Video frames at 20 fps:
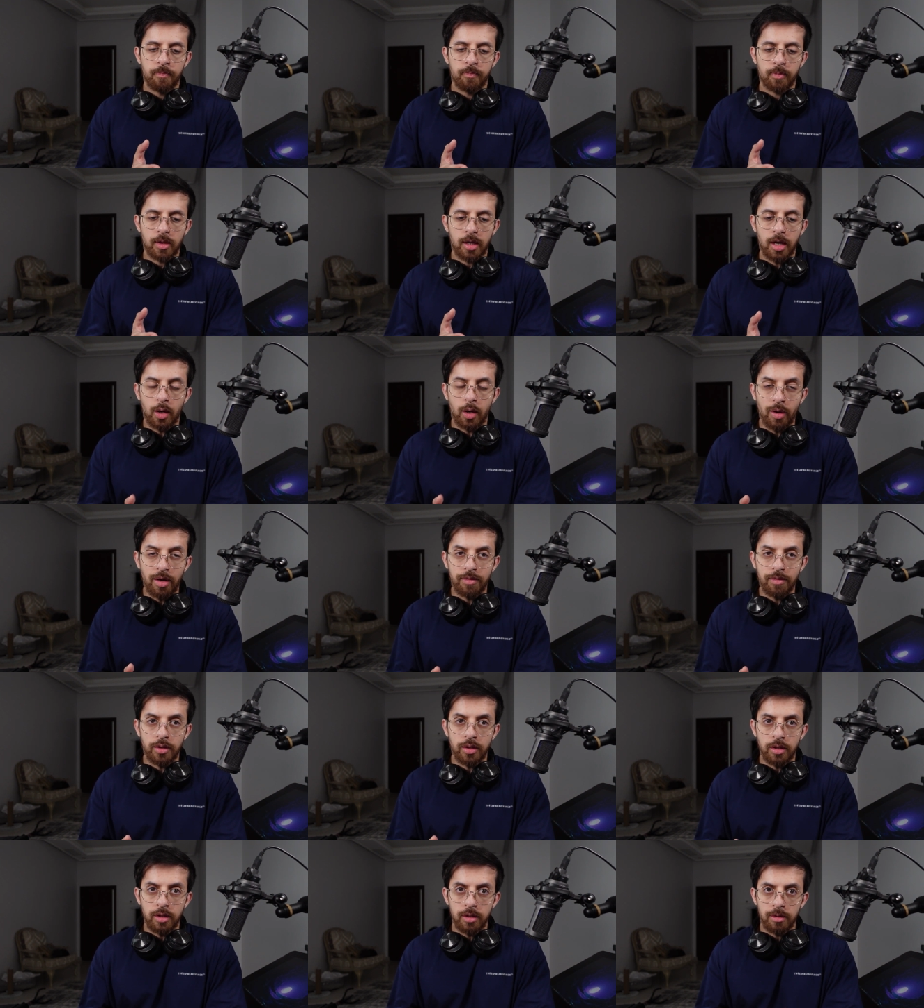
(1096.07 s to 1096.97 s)

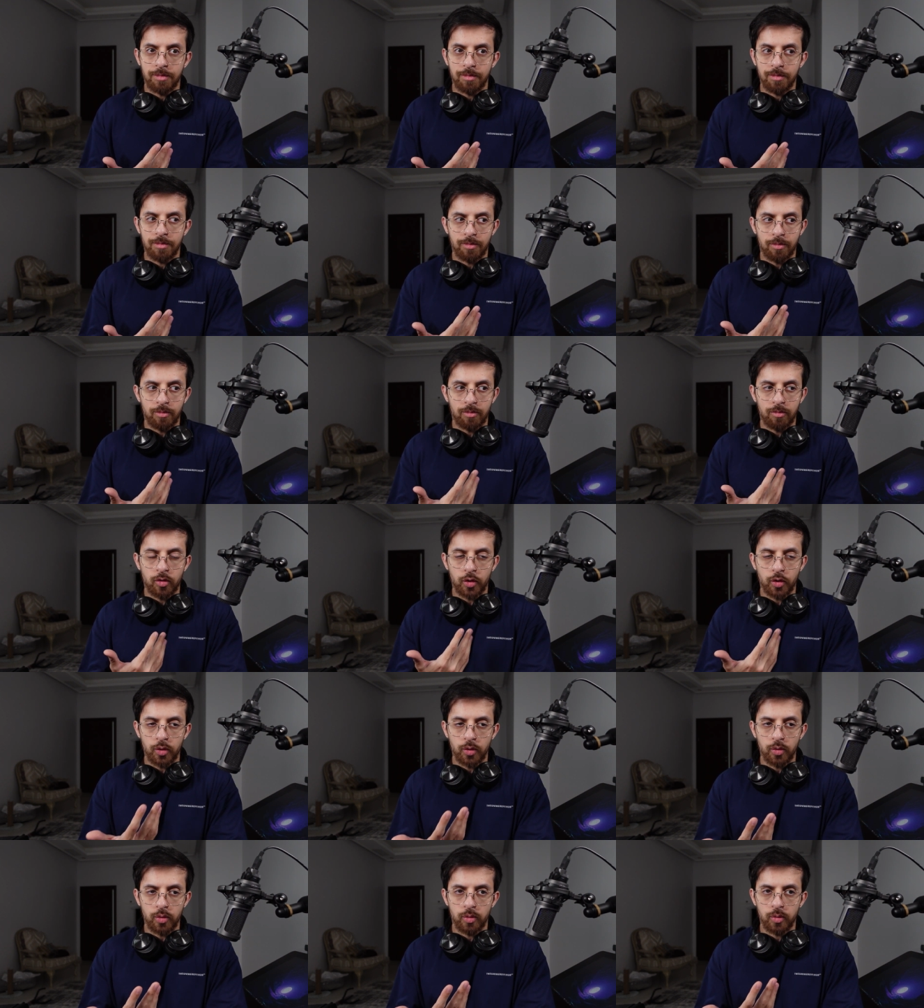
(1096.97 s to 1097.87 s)
However,
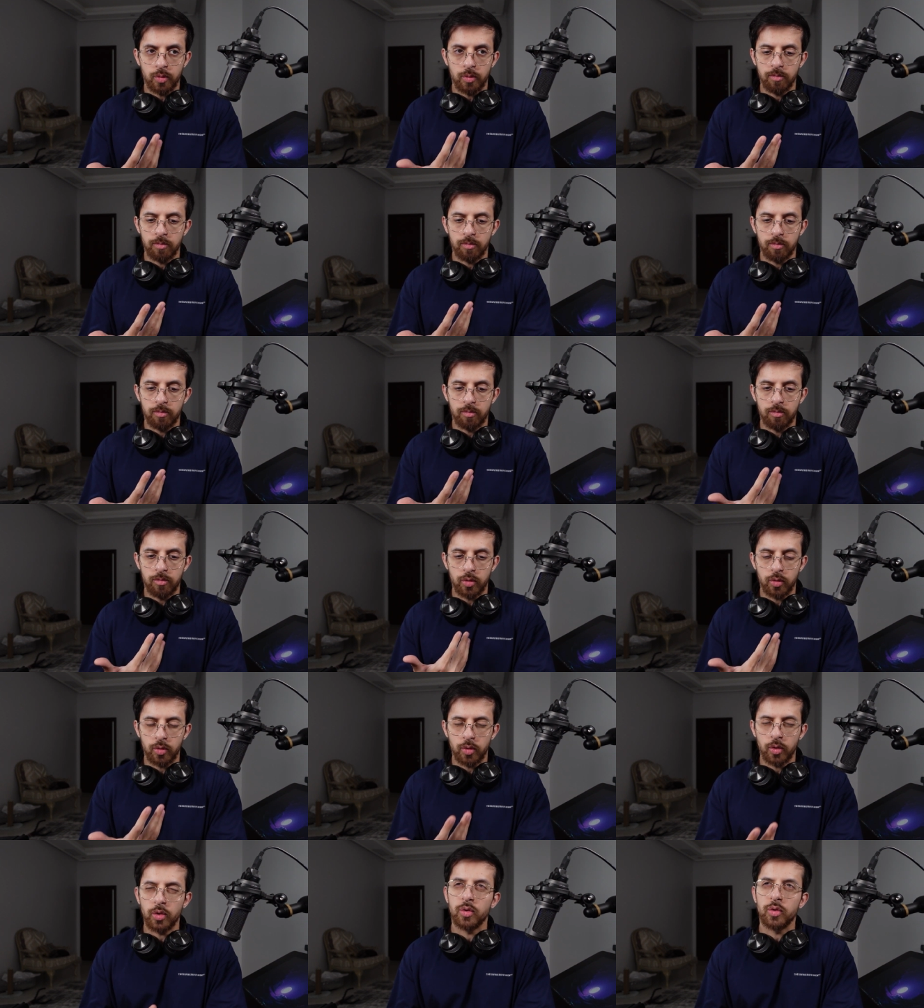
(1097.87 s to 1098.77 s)
to
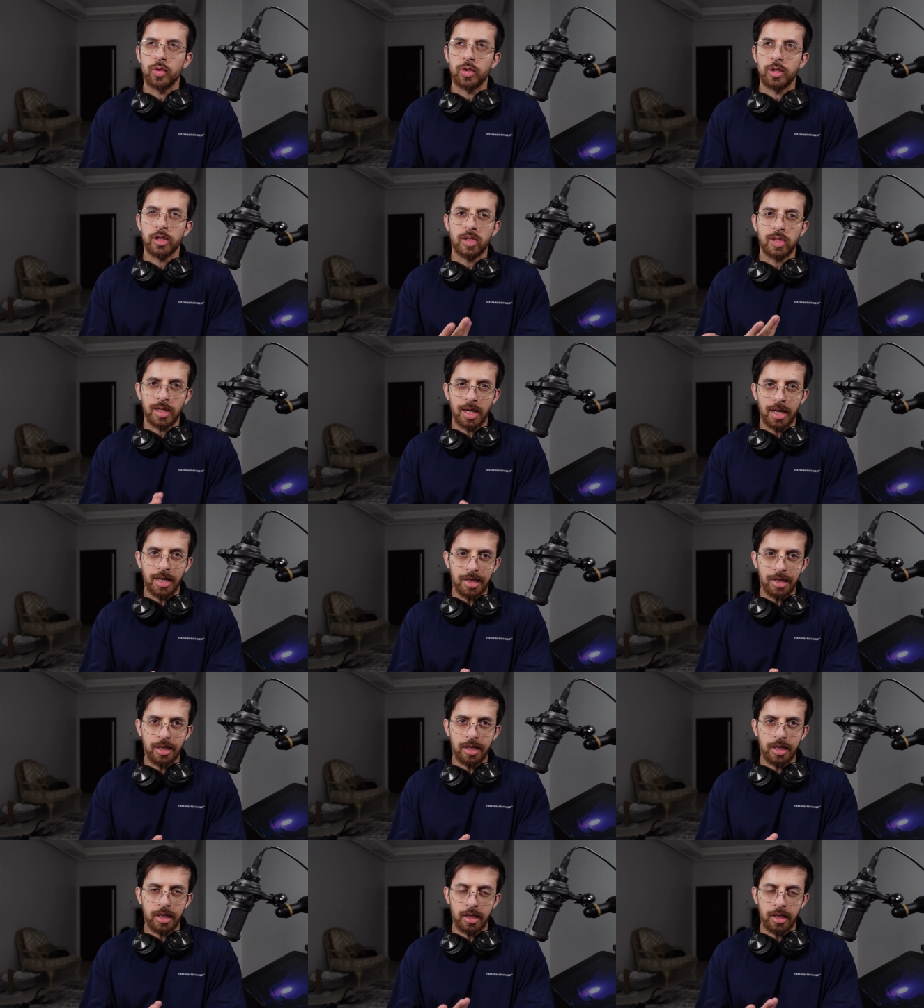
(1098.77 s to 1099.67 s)
to your
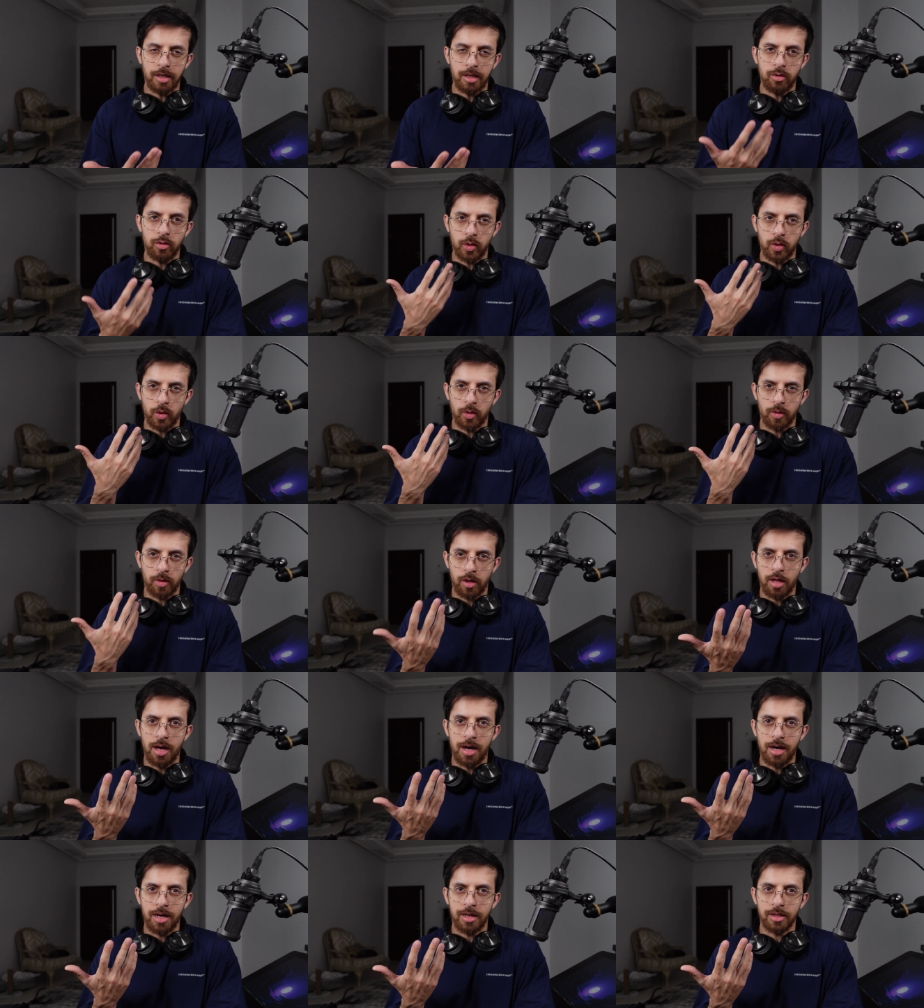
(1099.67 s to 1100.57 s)
psyche, to your
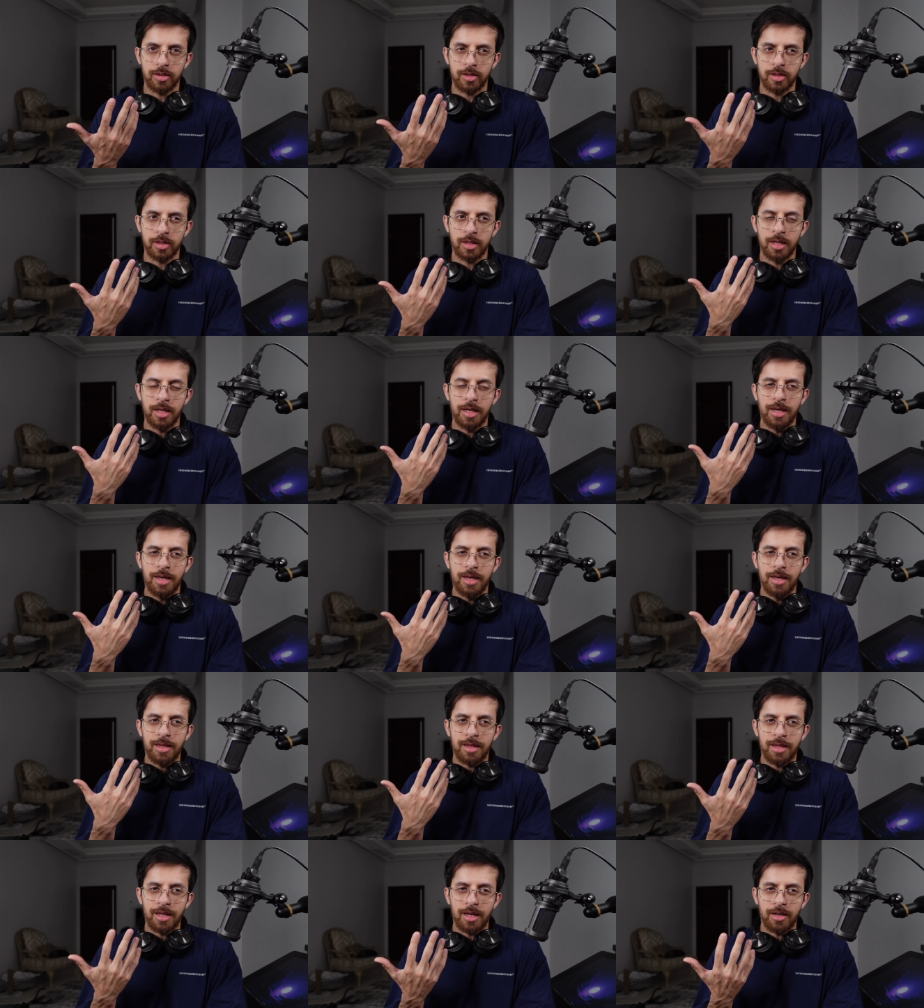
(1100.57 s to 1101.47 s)
thoughts,
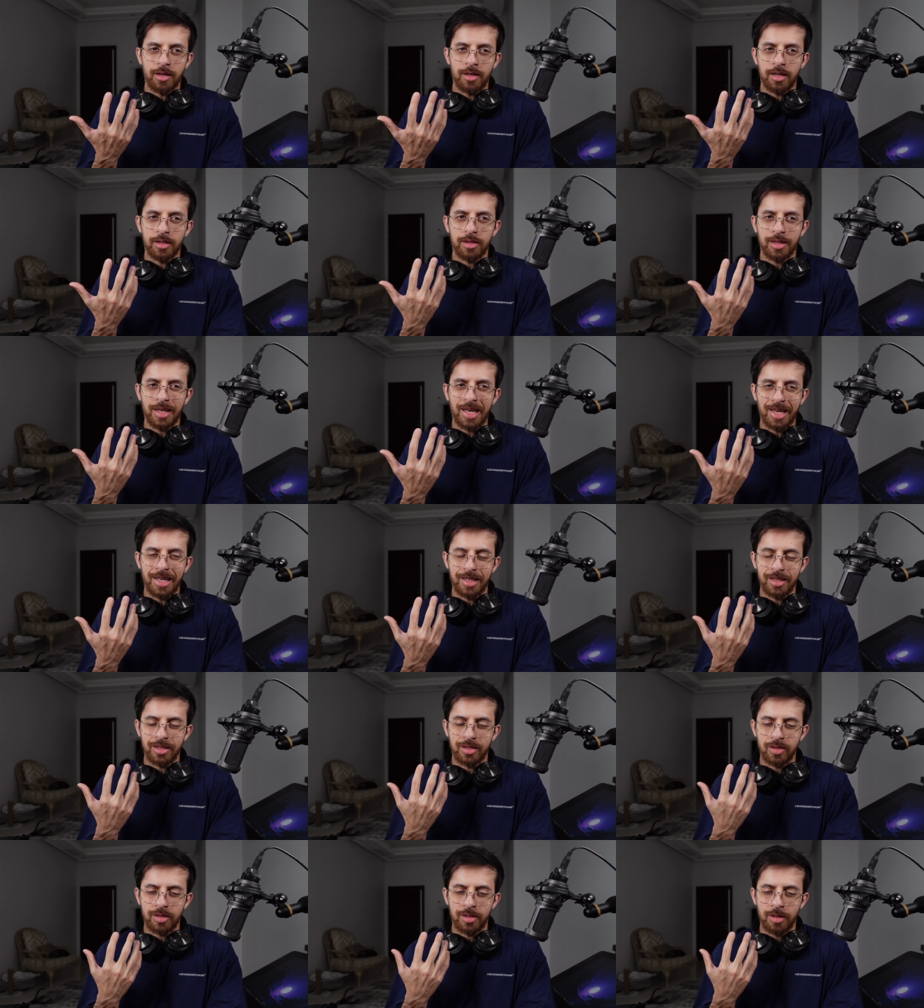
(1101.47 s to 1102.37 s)
they're not
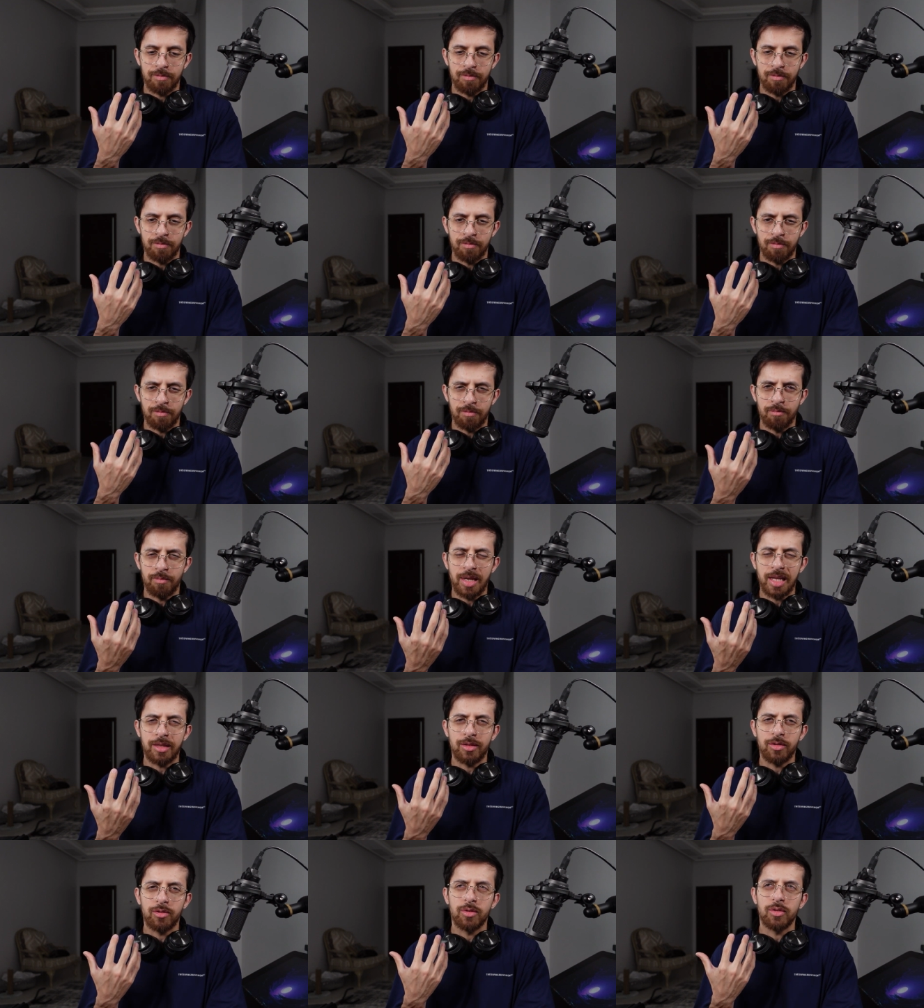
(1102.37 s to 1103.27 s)
as
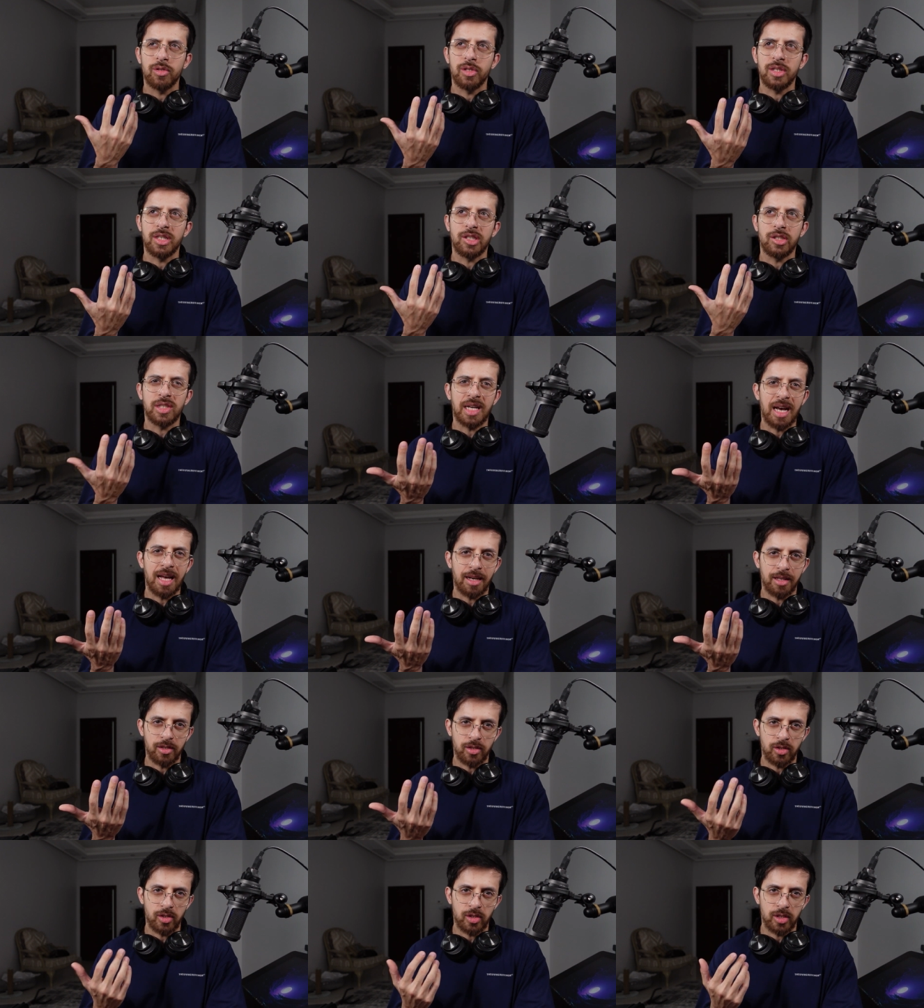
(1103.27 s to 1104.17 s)
mentally
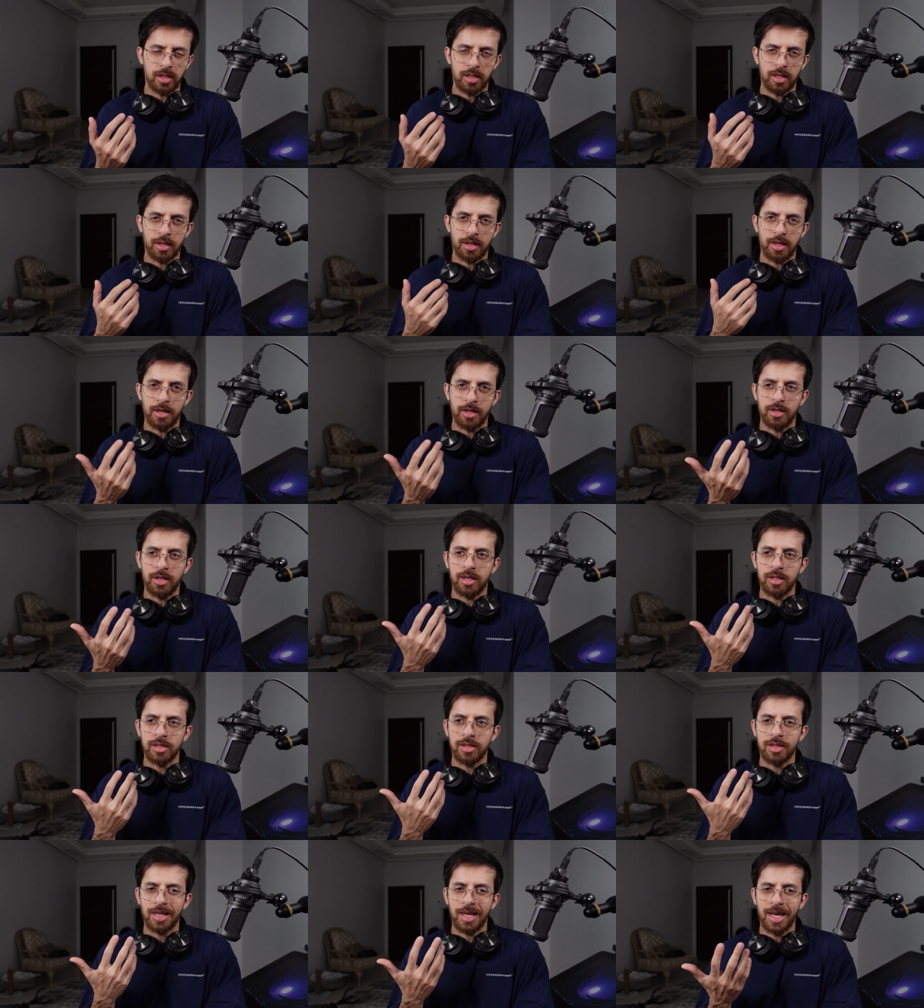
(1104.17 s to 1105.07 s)
challenging. They're
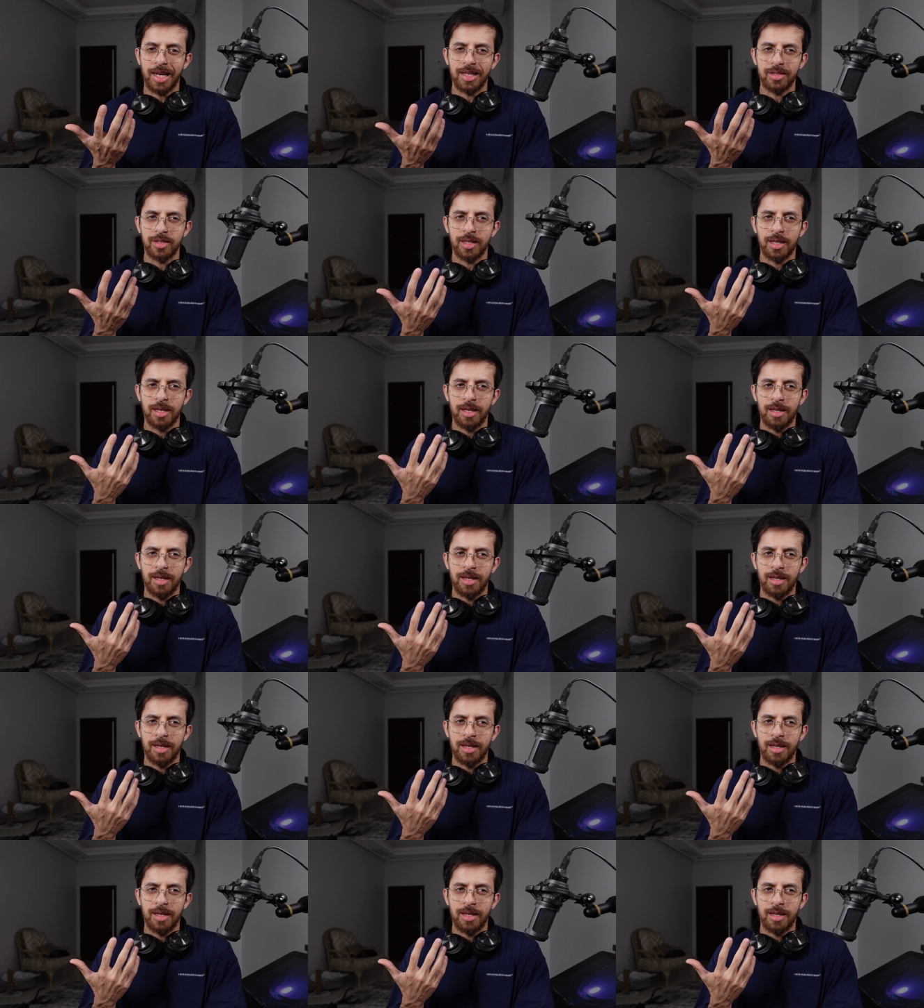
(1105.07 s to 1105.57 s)
not as